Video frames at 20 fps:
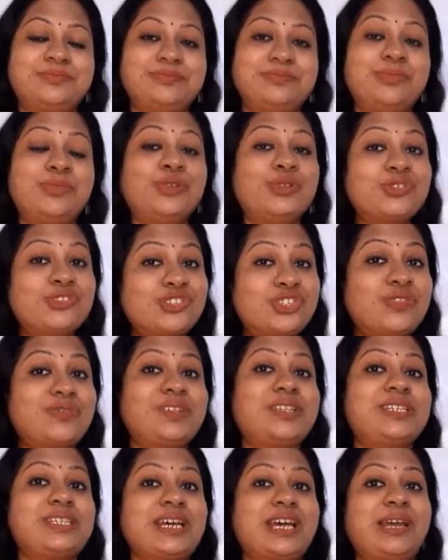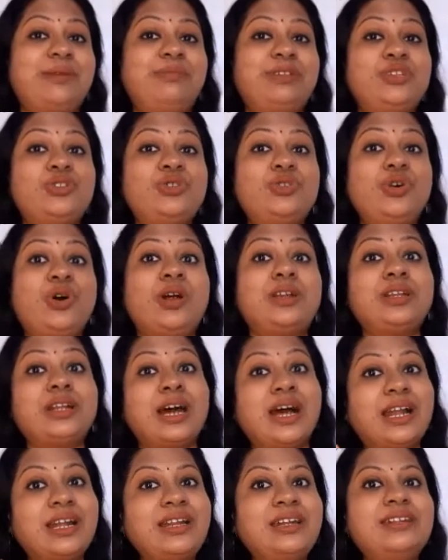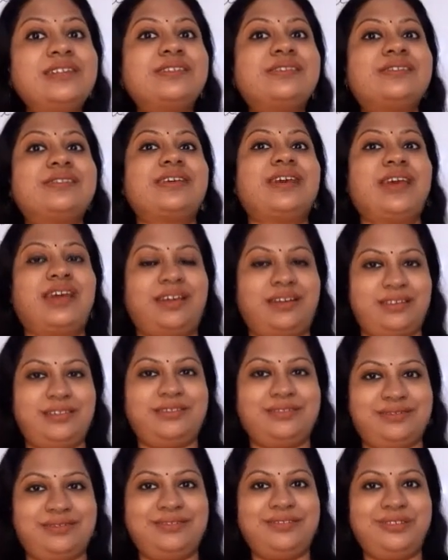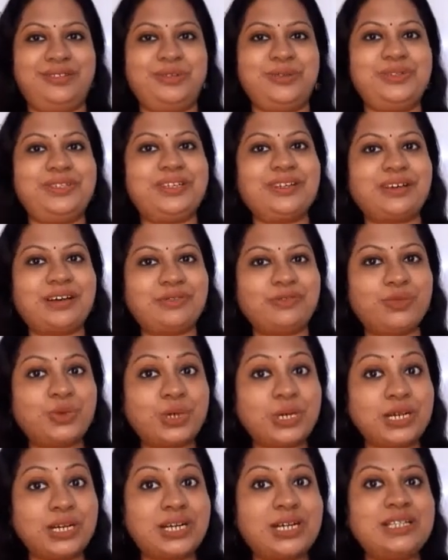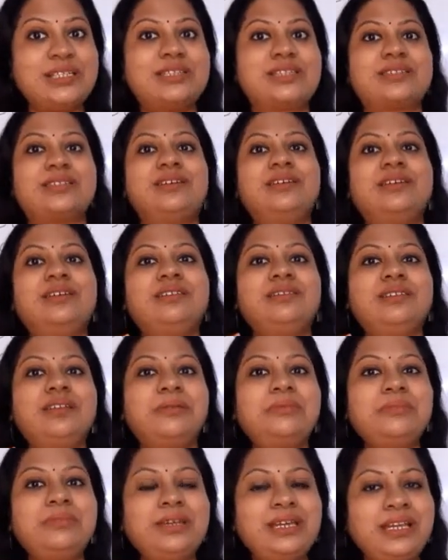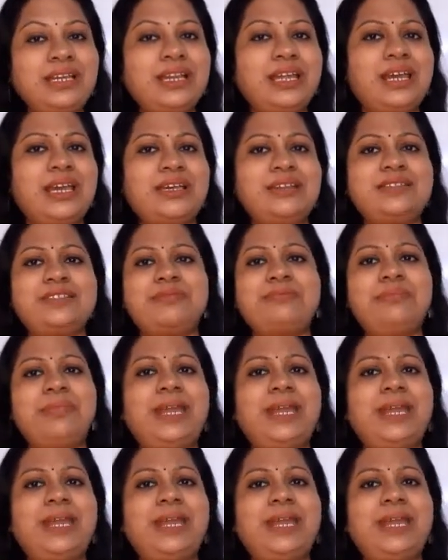most of the time they do not understand, the words, the meanings.